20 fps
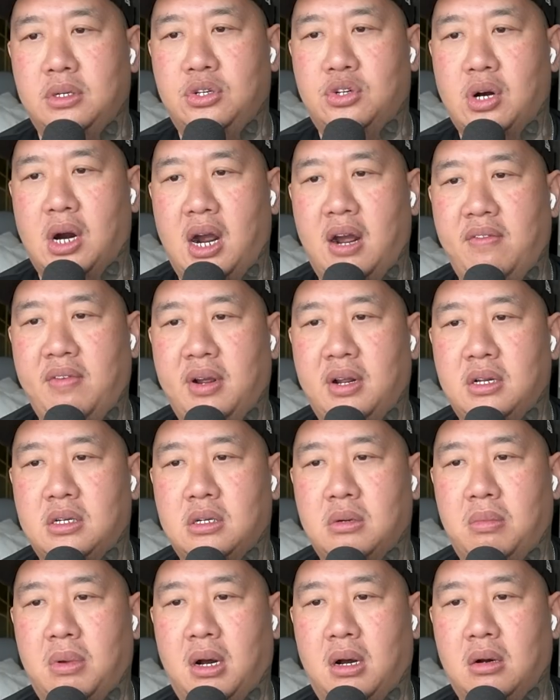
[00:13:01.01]
Driving
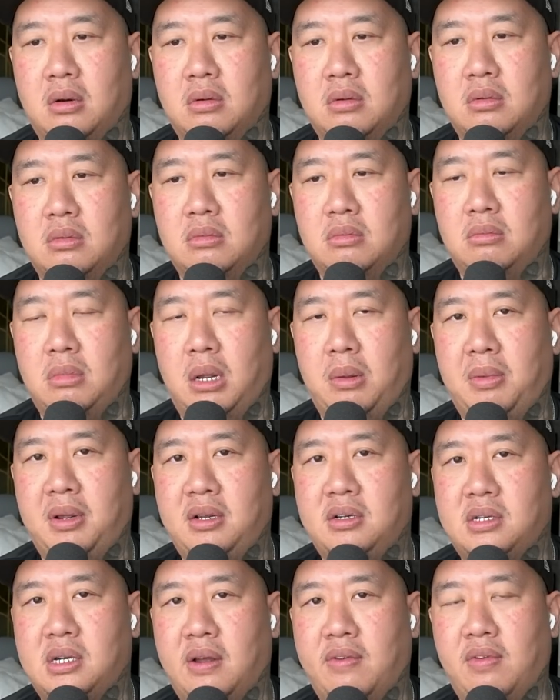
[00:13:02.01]
is about
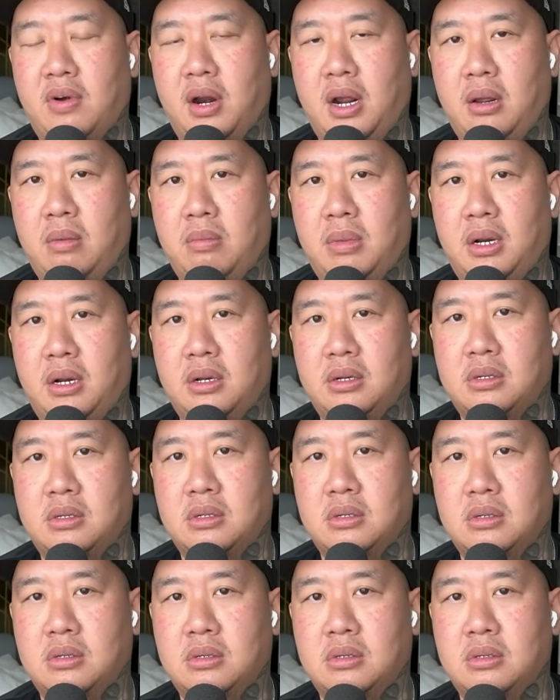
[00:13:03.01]
maybe 7 or 8 minutes.